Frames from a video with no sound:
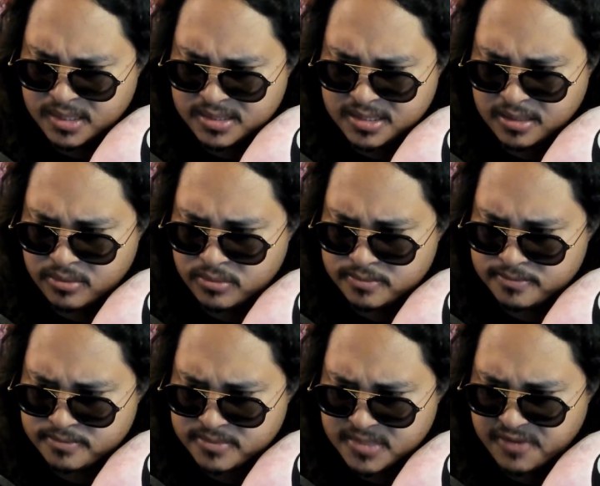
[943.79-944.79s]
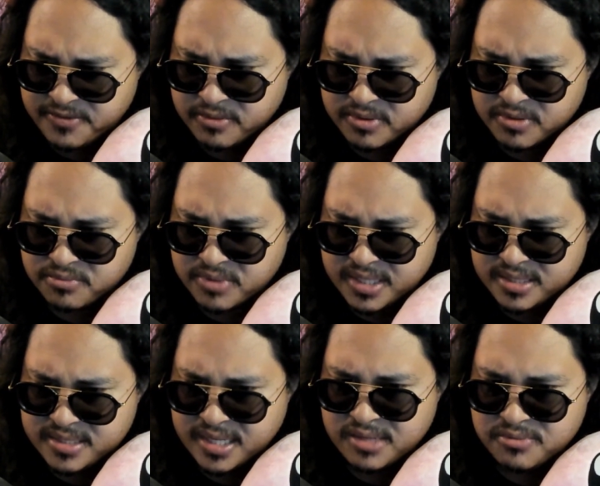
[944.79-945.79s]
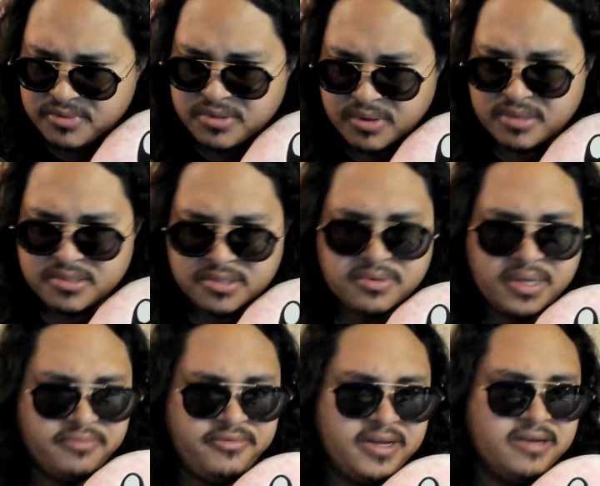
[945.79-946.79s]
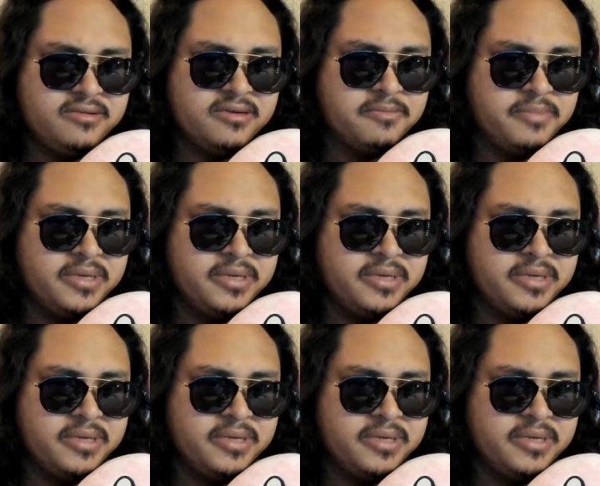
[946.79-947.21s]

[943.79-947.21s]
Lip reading: so if you were to write down, would you also write fire truck,